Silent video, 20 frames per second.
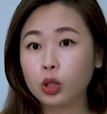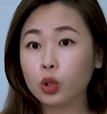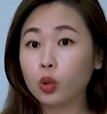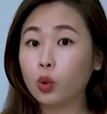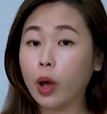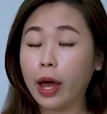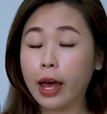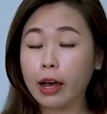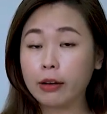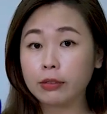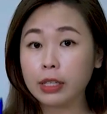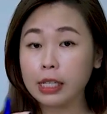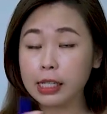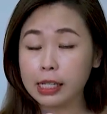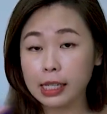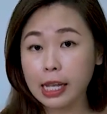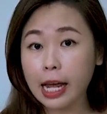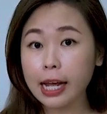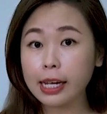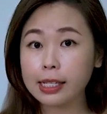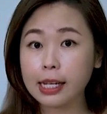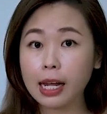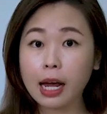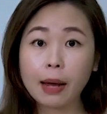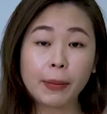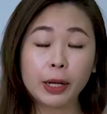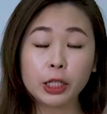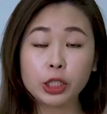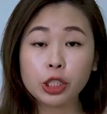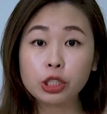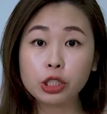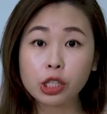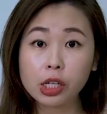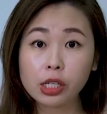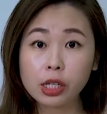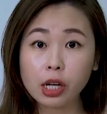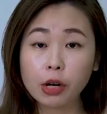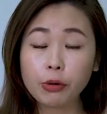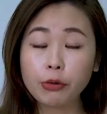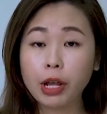to have the slides that I mentioned
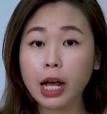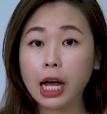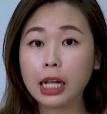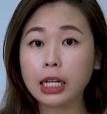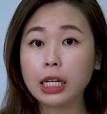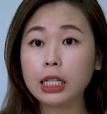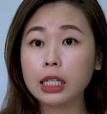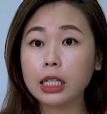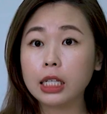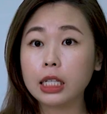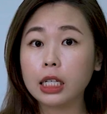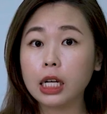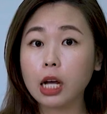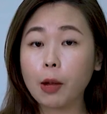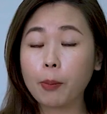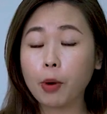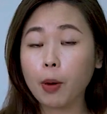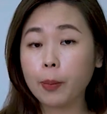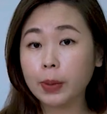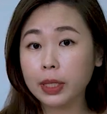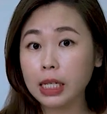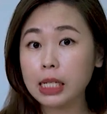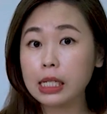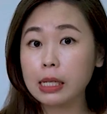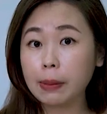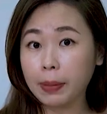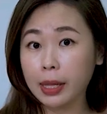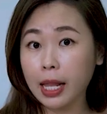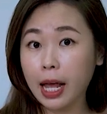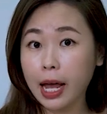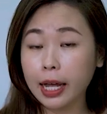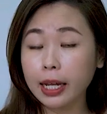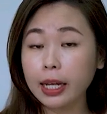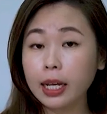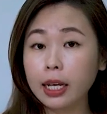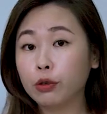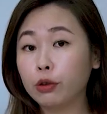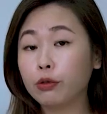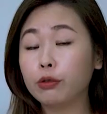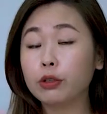just now regarding the property
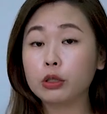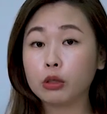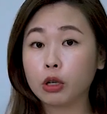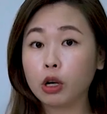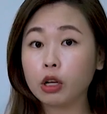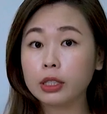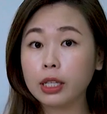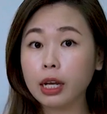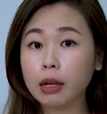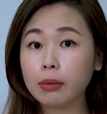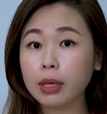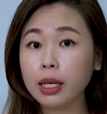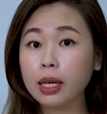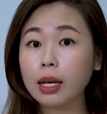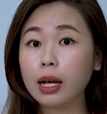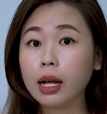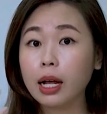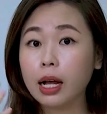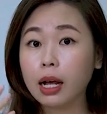supply, feel free to contact me.